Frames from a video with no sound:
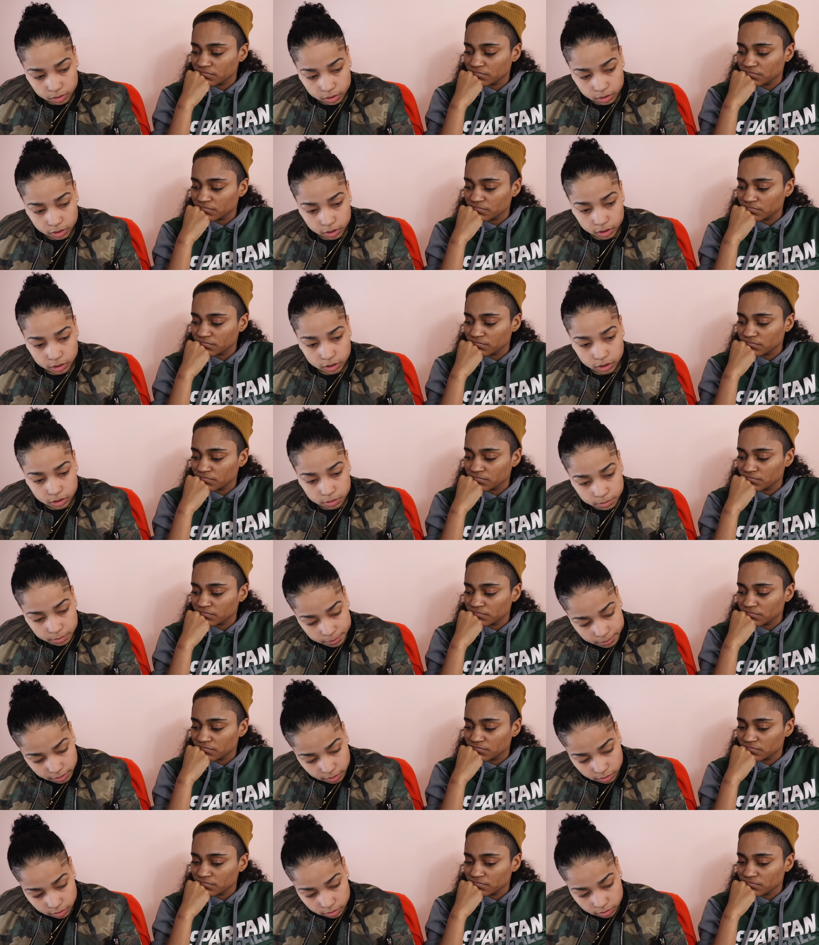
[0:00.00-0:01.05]
Speaker 1: But then I changed my
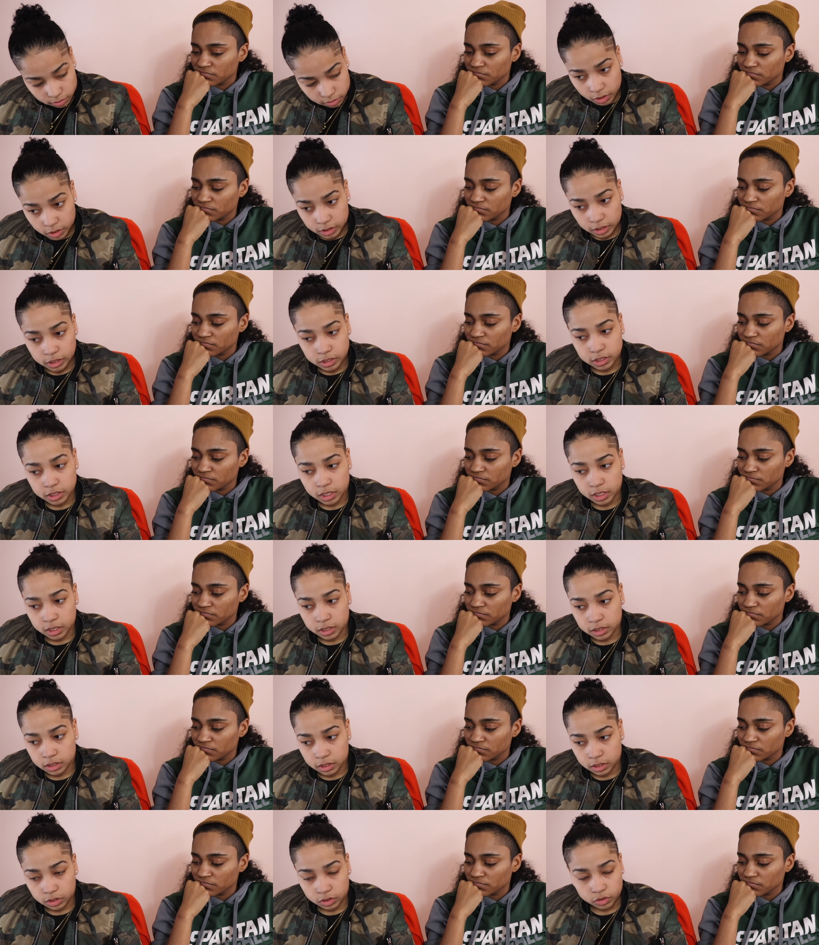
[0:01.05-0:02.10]
mind because I just
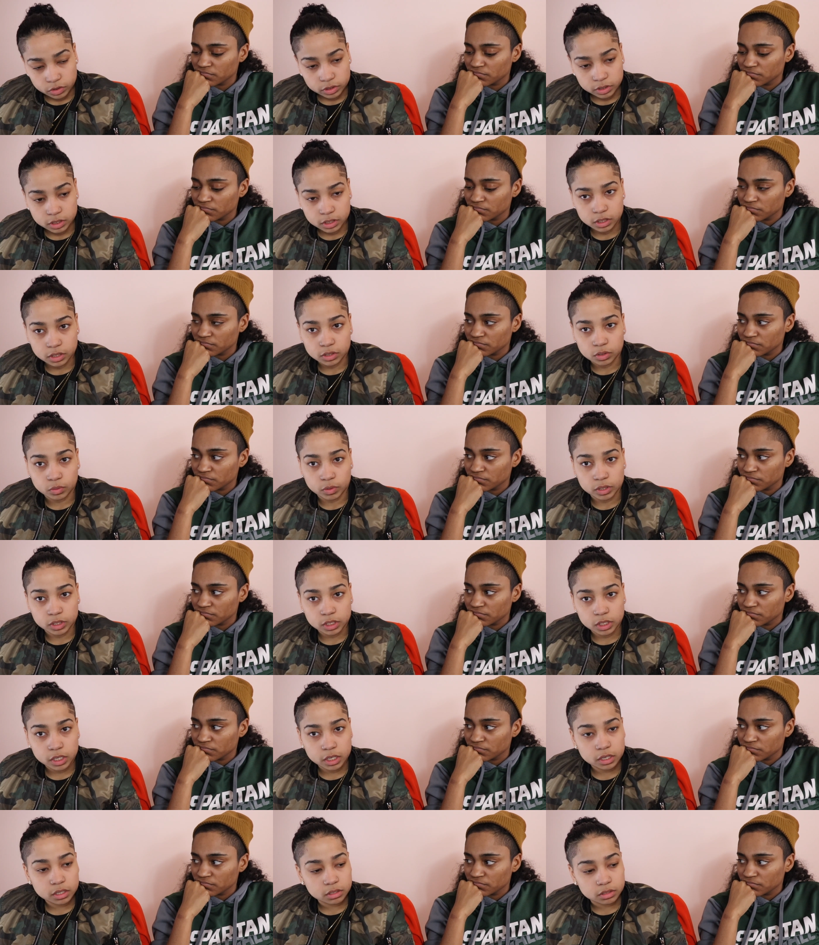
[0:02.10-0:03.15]
can't stand Chrissy and the way
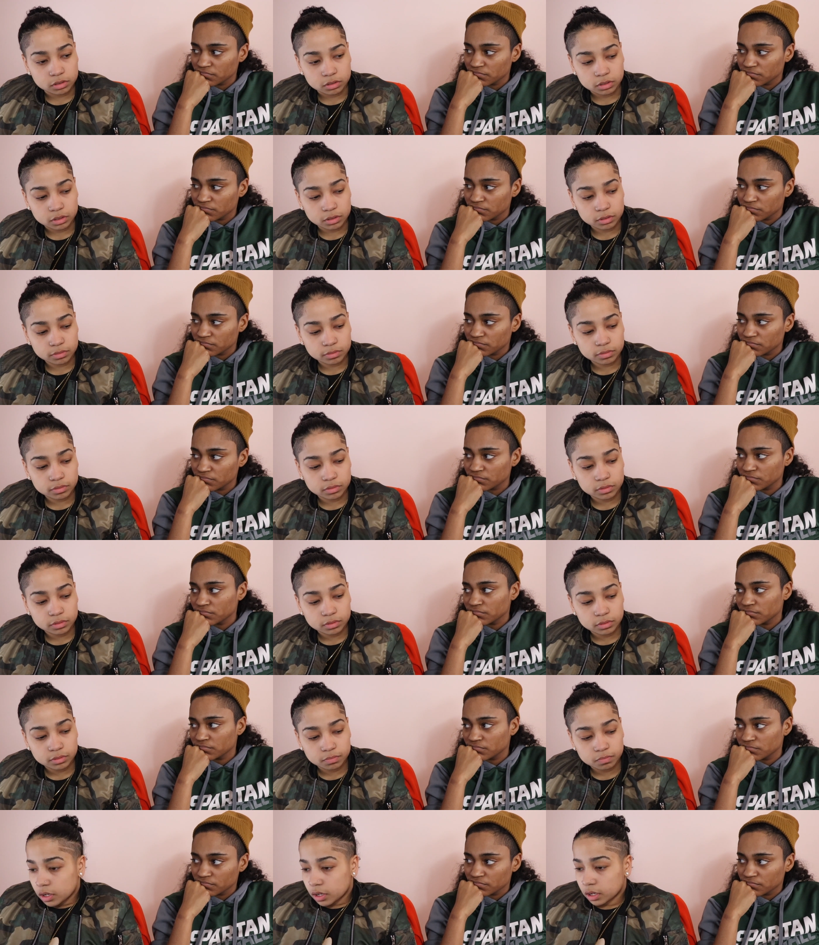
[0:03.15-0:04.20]
she carries herself.
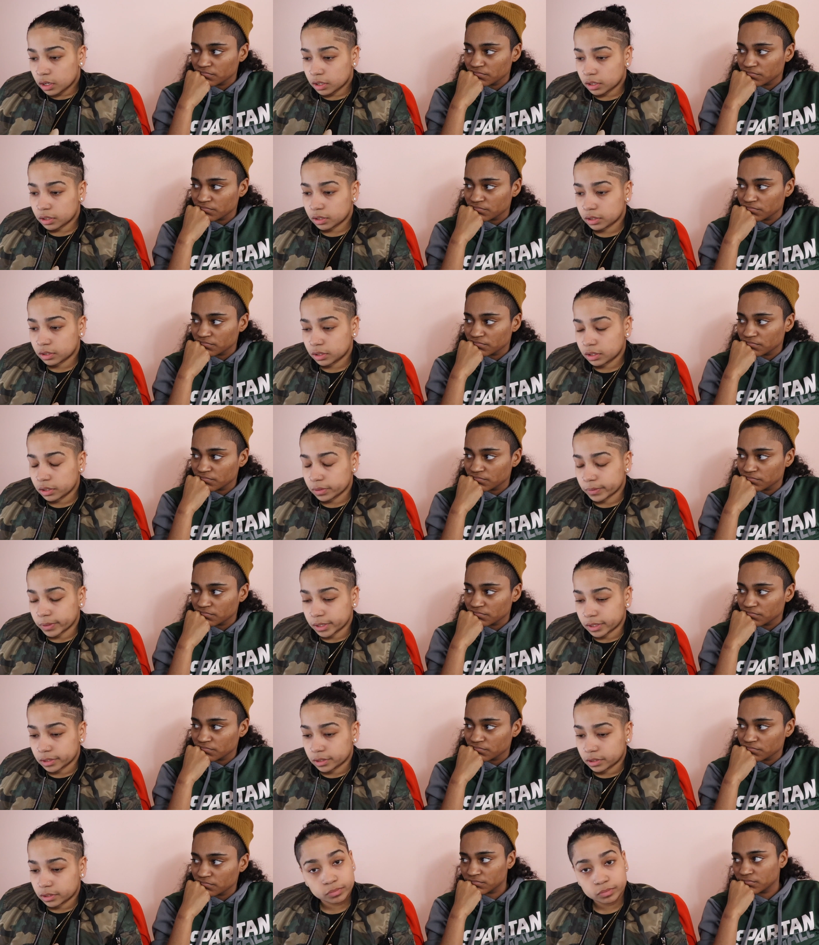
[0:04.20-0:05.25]
Hmm.
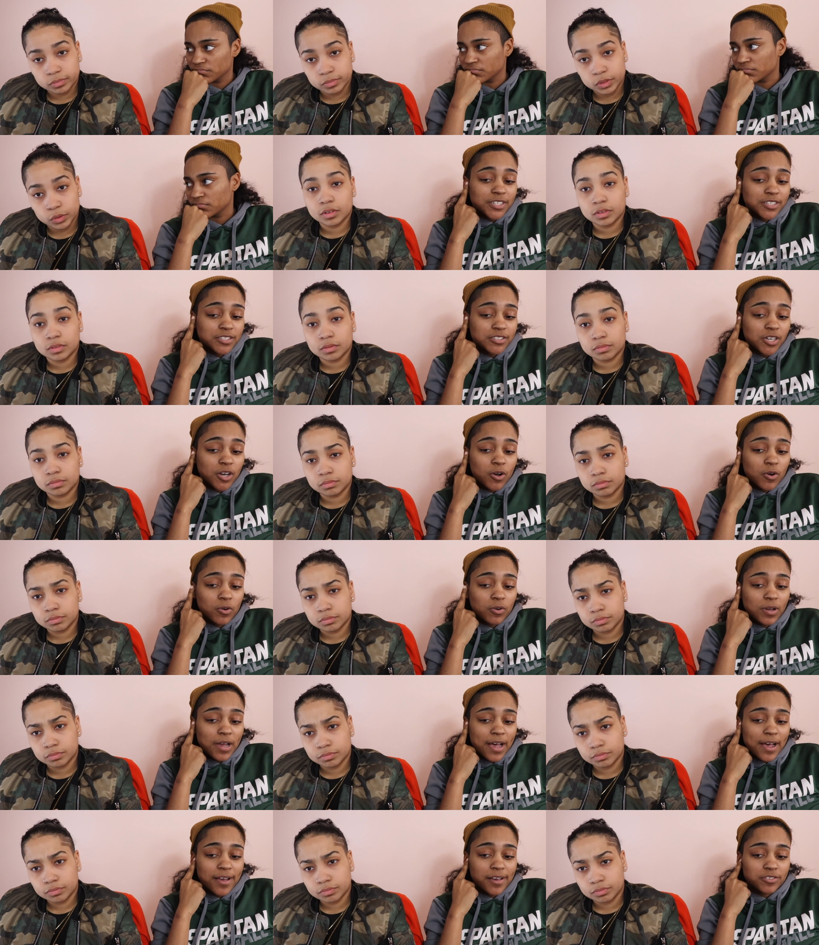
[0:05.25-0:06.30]
Anyways. Hmm.
Speaker 2: So
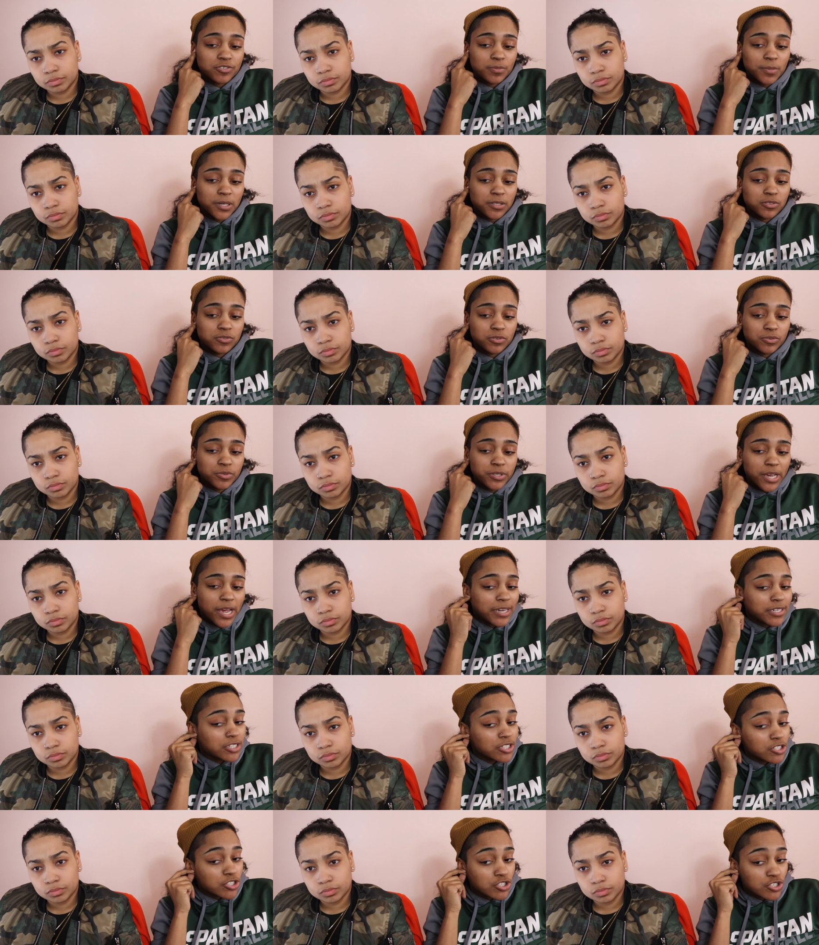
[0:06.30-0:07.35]
guys, we're about to do a
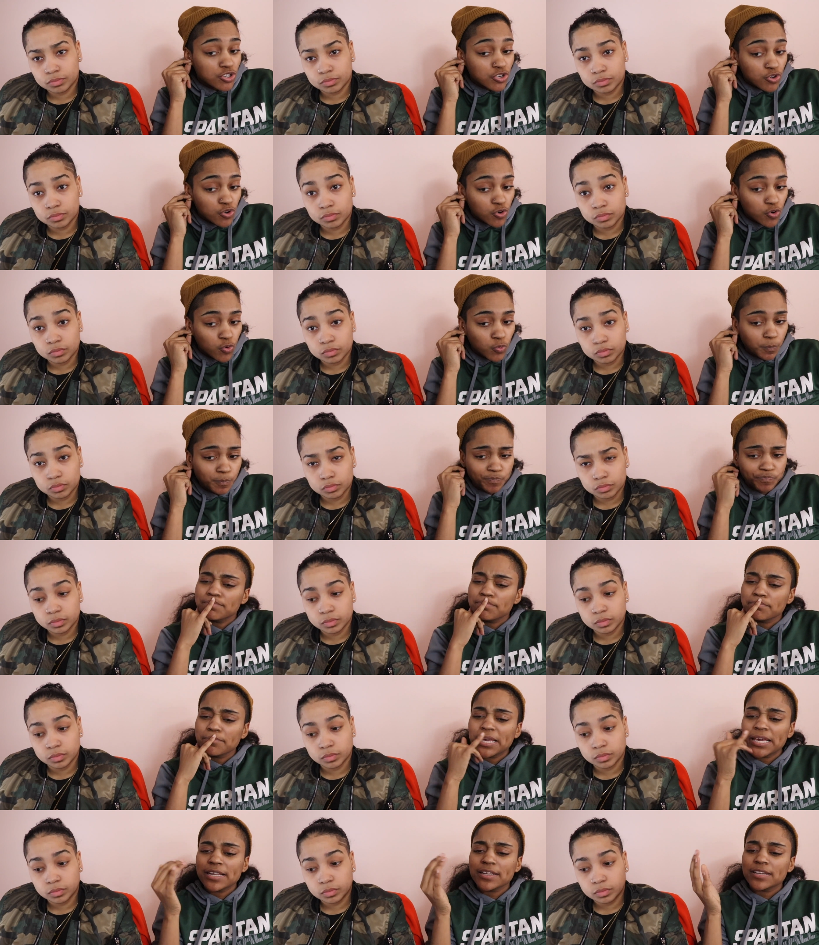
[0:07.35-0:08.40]
reaction to
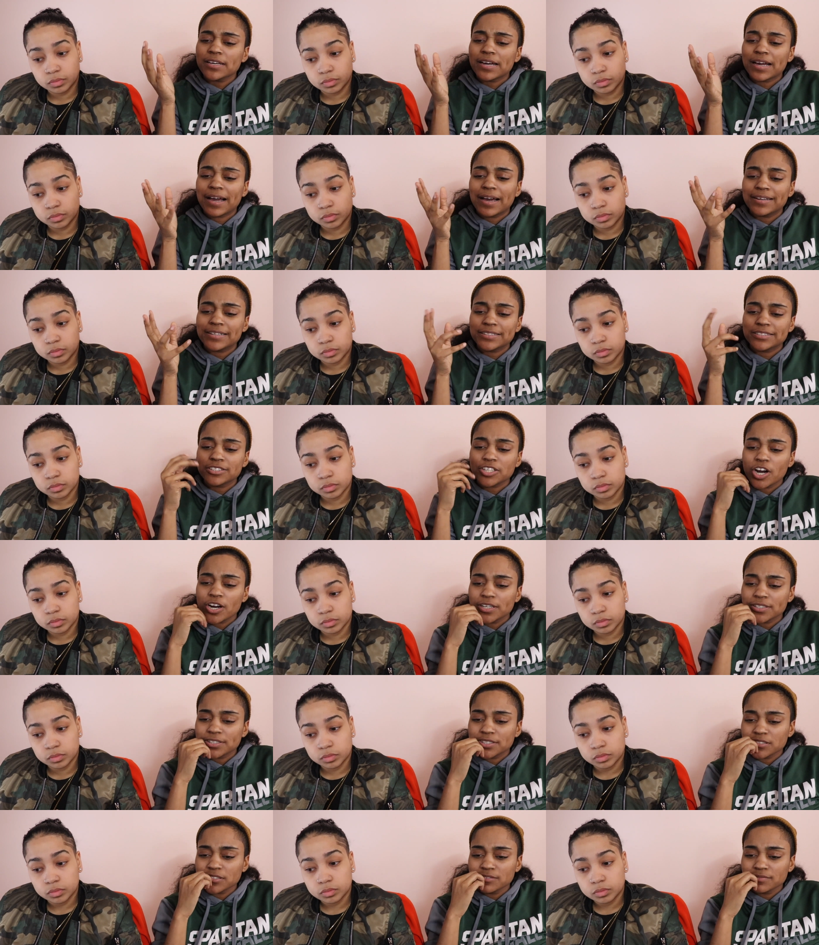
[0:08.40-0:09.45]
uh, Mila kind of
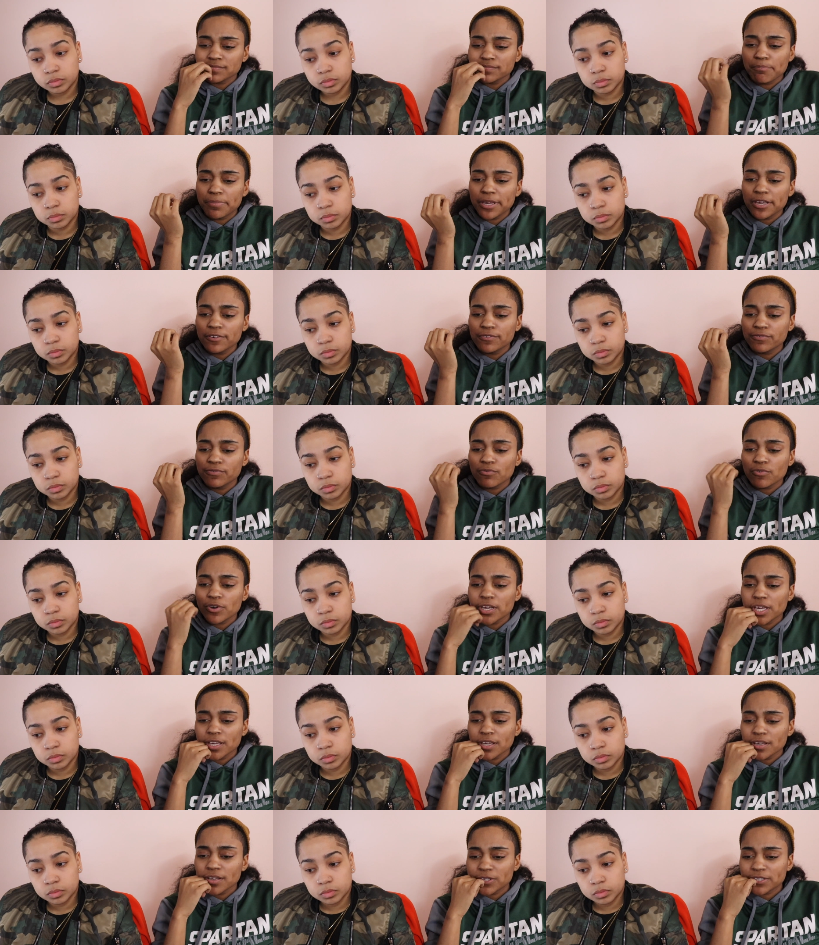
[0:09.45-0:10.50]
started some beef
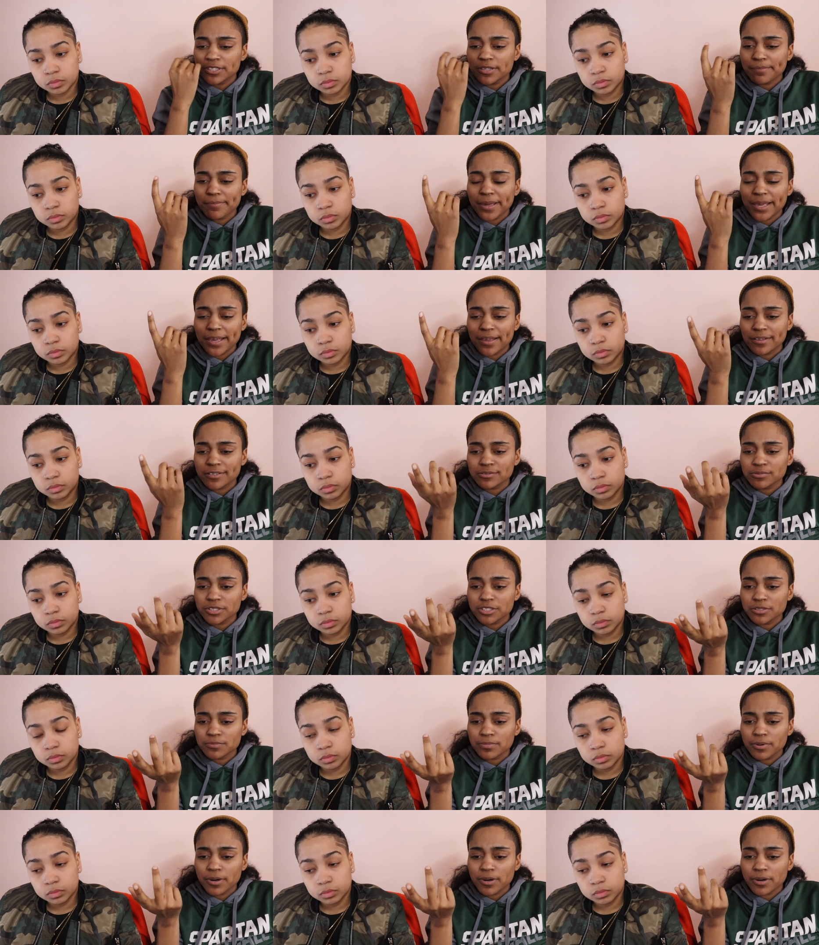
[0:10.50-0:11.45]
with with the mans, with the